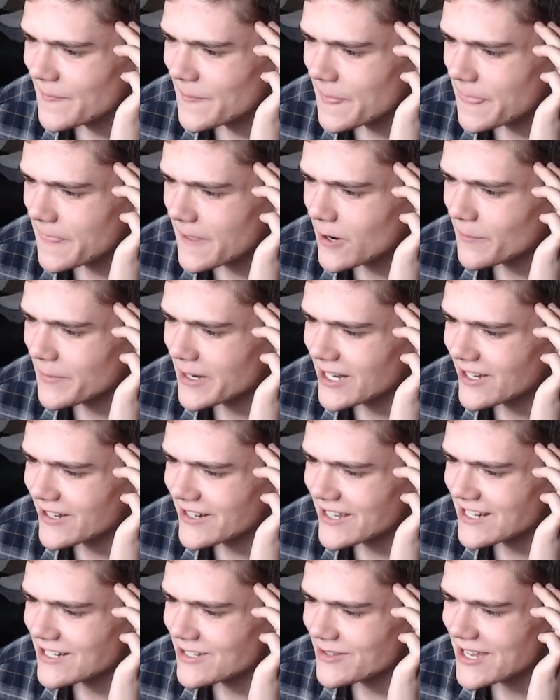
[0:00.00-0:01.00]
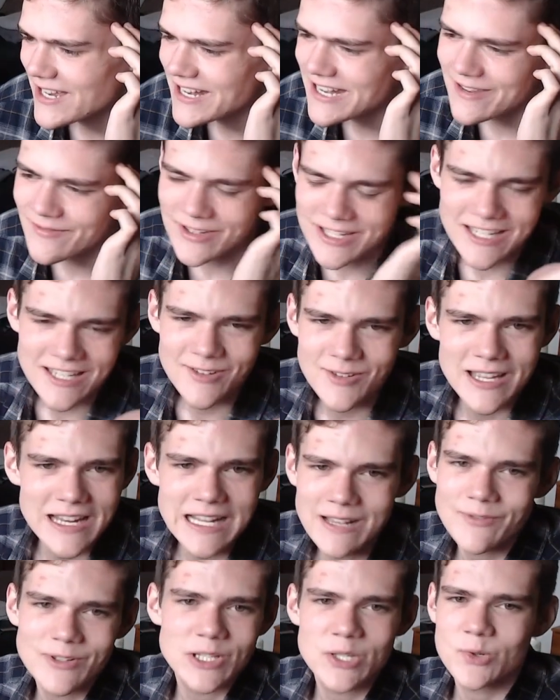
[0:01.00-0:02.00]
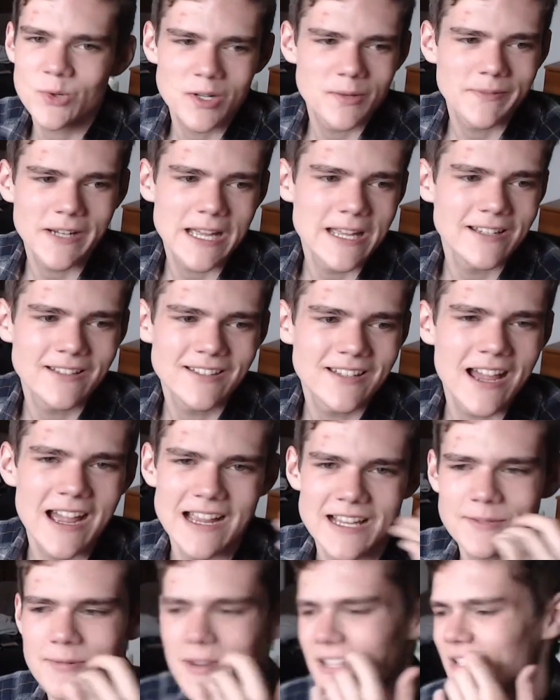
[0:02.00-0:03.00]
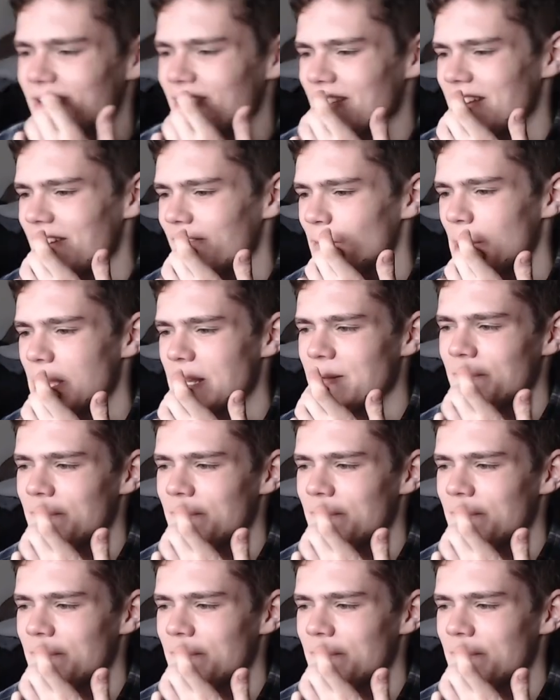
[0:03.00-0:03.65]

Oh my god, and you can't even sort by highest price. Okay, never mind.